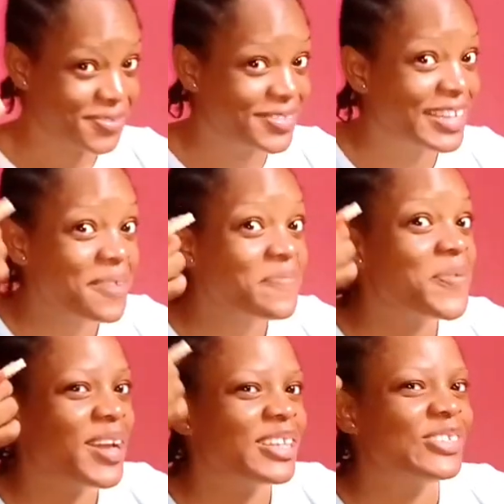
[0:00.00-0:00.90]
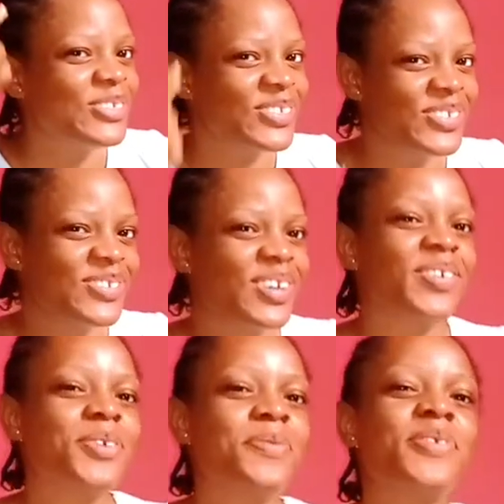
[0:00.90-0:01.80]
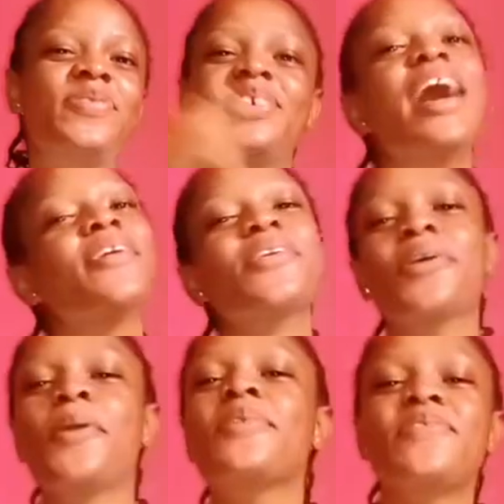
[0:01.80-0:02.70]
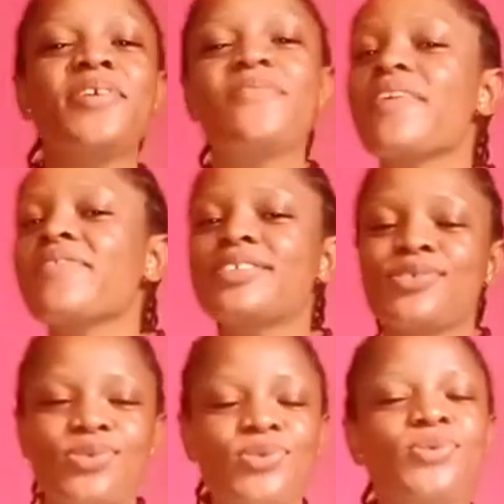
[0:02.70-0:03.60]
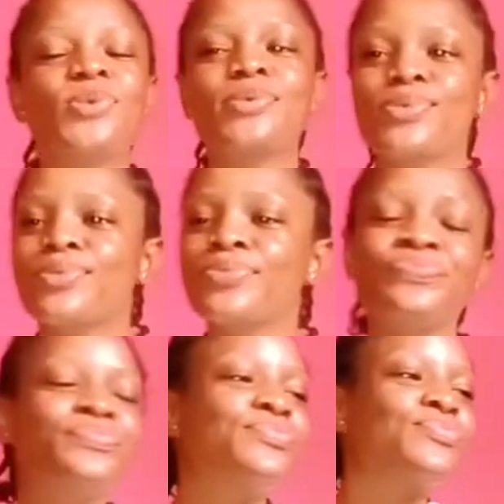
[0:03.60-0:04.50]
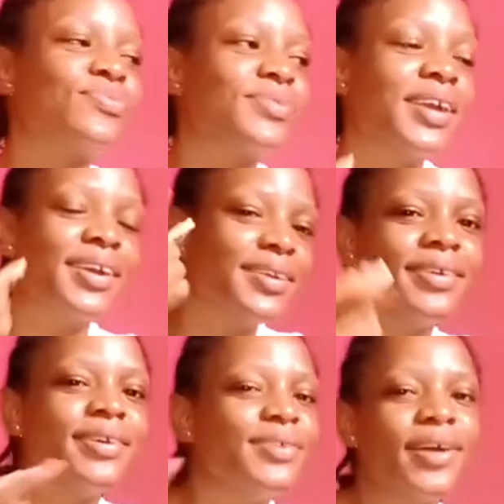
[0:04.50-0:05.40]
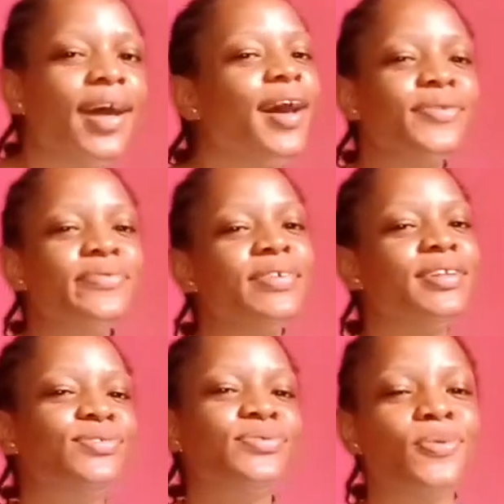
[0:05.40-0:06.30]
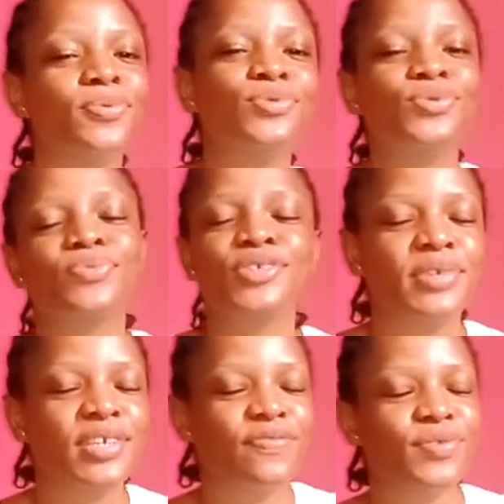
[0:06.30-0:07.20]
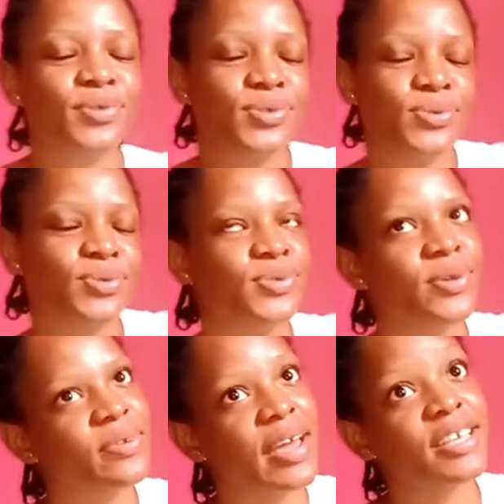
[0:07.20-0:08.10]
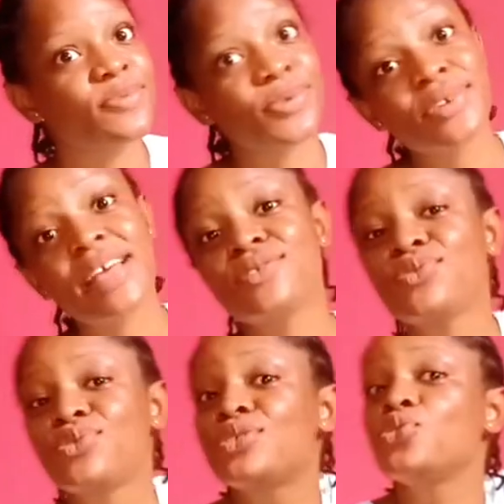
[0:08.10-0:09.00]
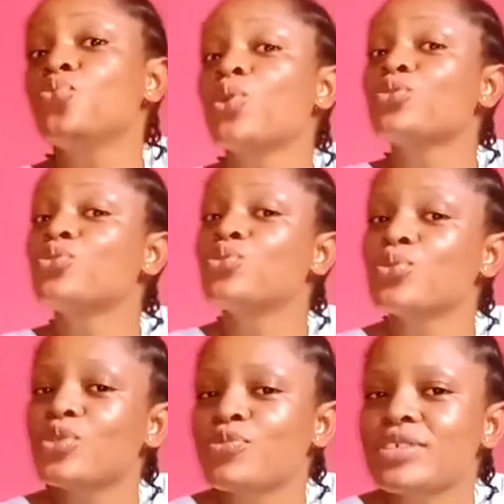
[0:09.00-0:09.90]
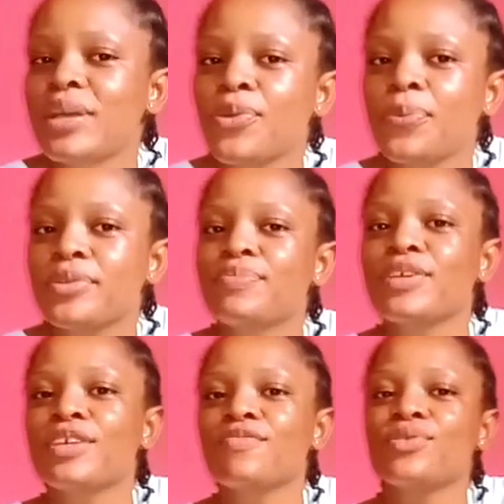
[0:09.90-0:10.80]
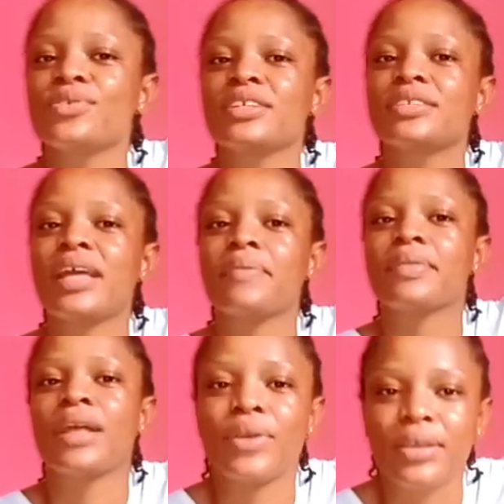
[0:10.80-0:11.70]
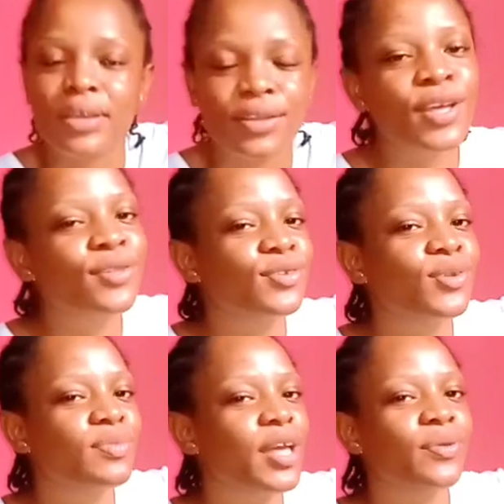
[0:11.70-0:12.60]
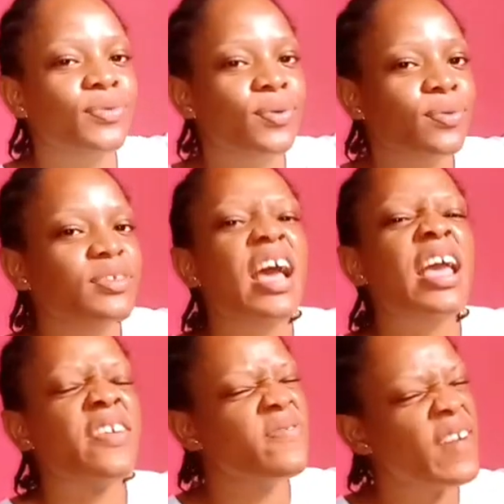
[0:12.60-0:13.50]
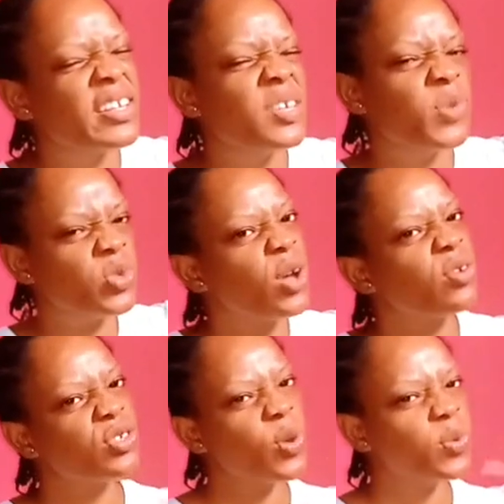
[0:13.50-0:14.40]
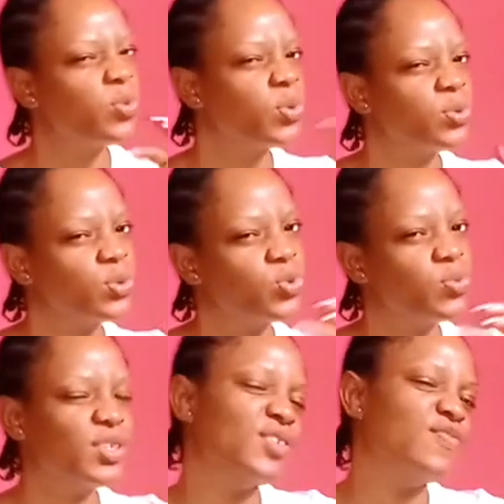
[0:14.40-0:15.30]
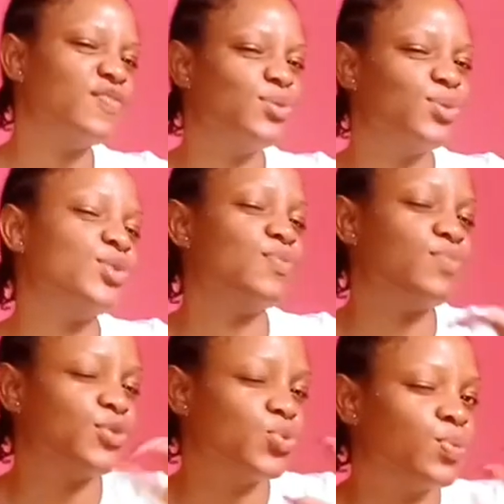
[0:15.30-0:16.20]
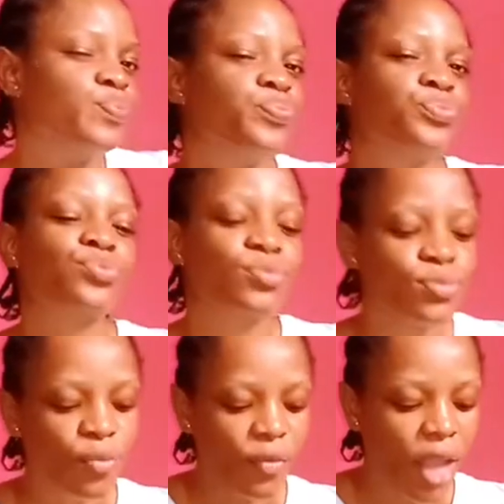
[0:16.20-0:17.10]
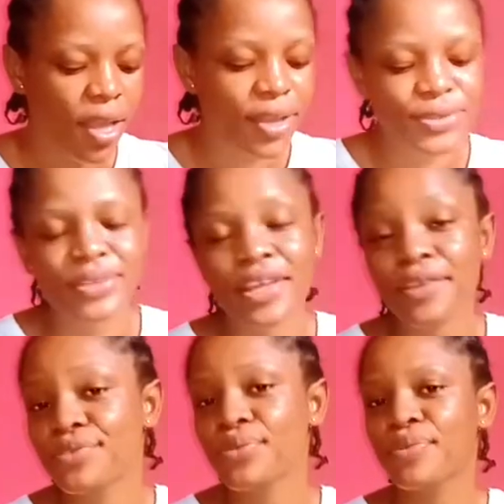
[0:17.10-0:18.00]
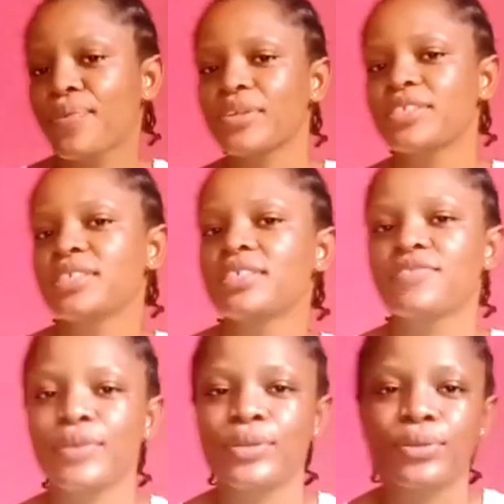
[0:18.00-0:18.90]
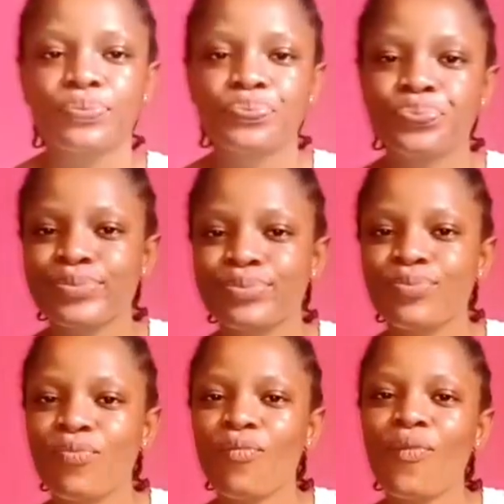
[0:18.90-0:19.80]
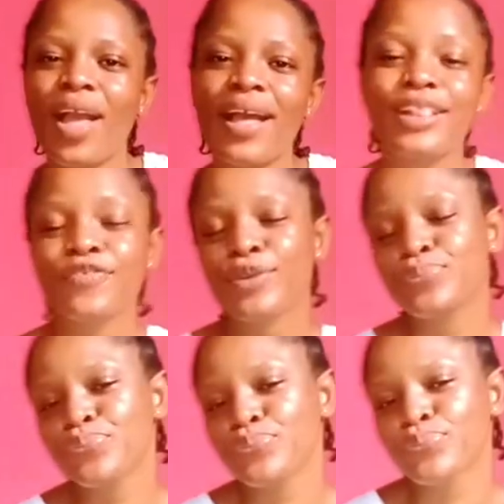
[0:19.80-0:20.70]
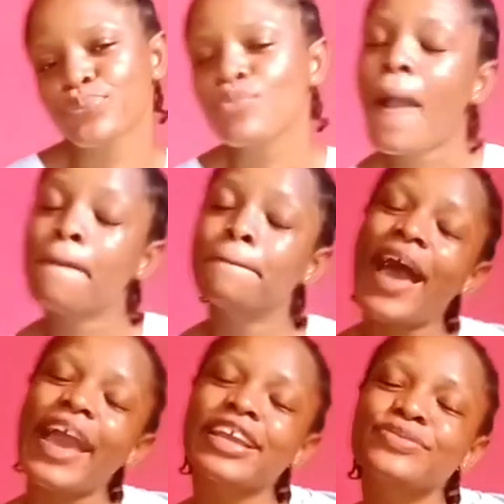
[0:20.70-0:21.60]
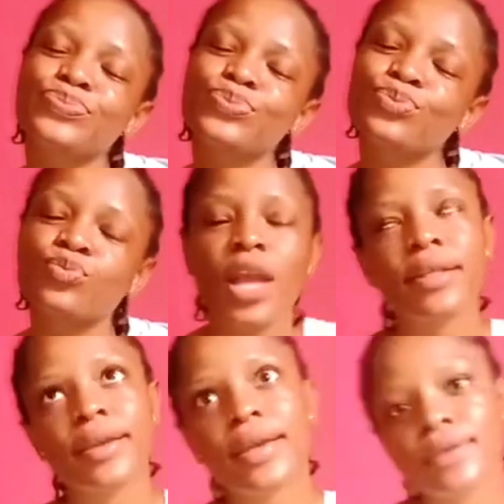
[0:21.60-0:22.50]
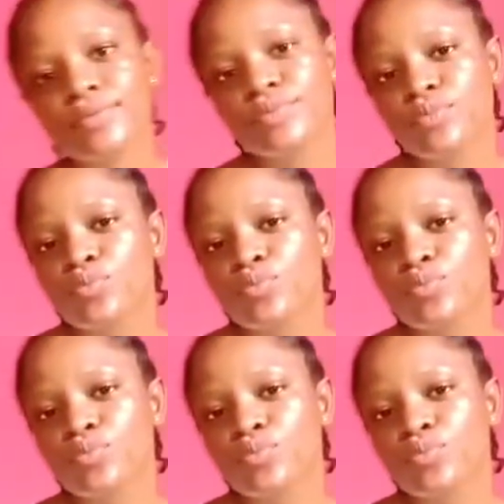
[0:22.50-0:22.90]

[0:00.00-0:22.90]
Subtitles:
Taking few wedding shoots, so I'm going to upload a video. I'm going to upload a video of everything soon. So soon, I won't really do upload so much baking videos soon. Sorry, guys, but you guys should still watch. Not because I'm not uploading baking videos anytime now again. Doesn't mean that you know what. In fact, in between, I'll still upload one or two baking videos in between. So thank you so much for watching this video. I love you. Bye. Take care.